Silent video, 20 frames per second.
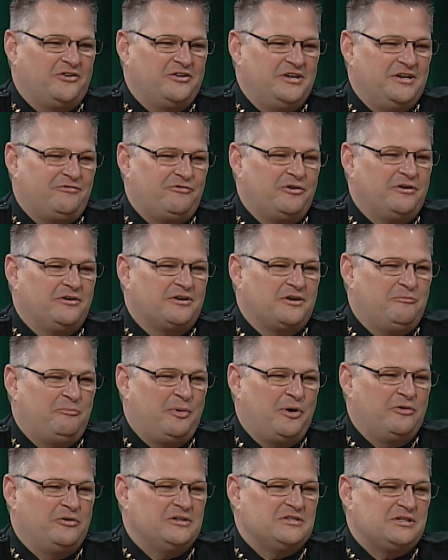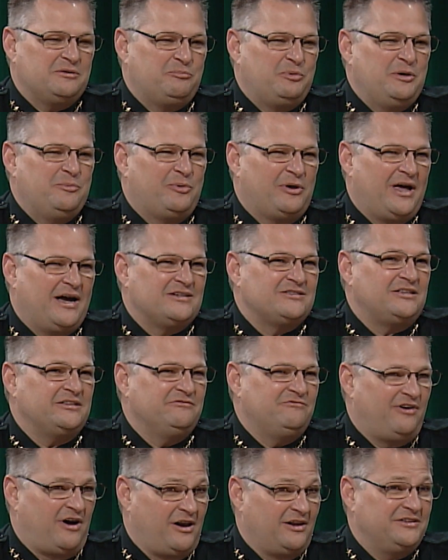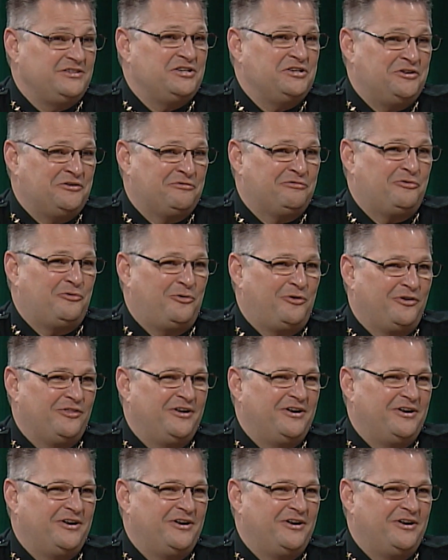different components that people actually volunteer for,